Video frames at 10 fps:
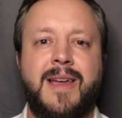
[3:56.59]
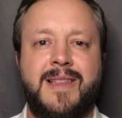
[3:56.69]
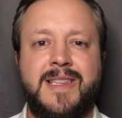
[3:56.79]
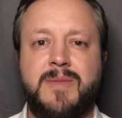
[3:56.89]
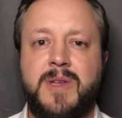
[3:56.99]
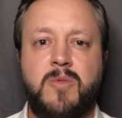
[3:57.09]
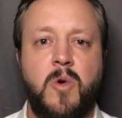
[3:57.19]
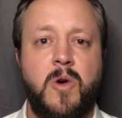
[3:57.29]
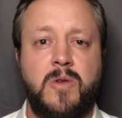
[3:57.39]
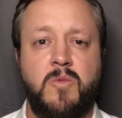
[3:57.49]
Elizabeth
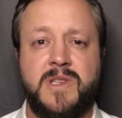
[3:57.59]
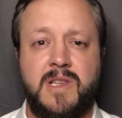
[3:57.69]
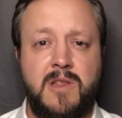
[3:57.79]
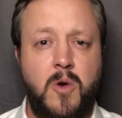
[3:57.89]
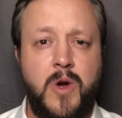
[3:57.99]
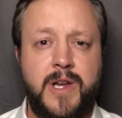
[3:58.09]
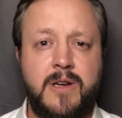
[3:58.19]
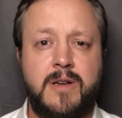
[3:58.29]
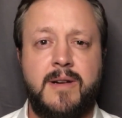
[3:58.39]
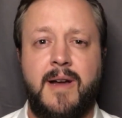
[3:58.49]
Warren was a
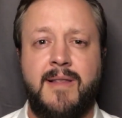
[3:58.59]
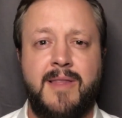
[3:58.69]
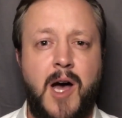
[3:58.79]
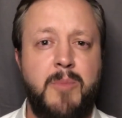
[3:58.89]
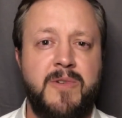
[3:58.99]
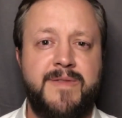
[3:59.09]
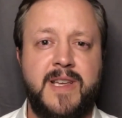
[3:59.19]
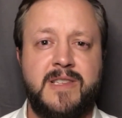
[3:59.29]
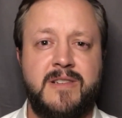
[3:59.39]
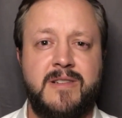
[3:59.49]
lawyer, a law
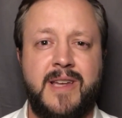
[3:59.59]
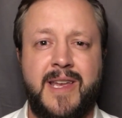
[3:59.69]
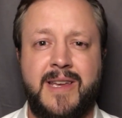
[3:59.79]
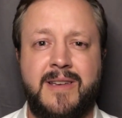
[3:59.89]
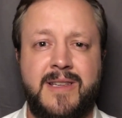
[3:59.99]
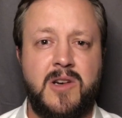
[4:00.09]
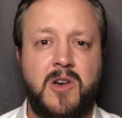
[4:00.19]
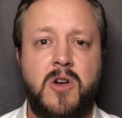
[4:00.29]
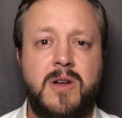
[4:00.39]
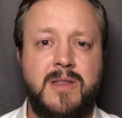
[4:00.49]
professor, and
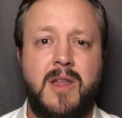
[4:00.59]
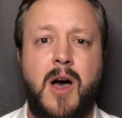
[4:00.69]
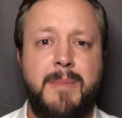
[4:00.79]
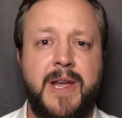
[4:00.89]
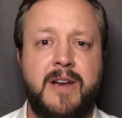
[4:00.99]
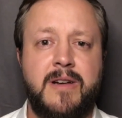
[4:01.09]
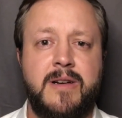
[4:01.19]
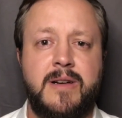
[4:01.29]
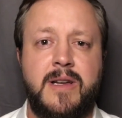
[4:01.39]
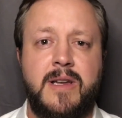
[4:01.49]
current lawmaker,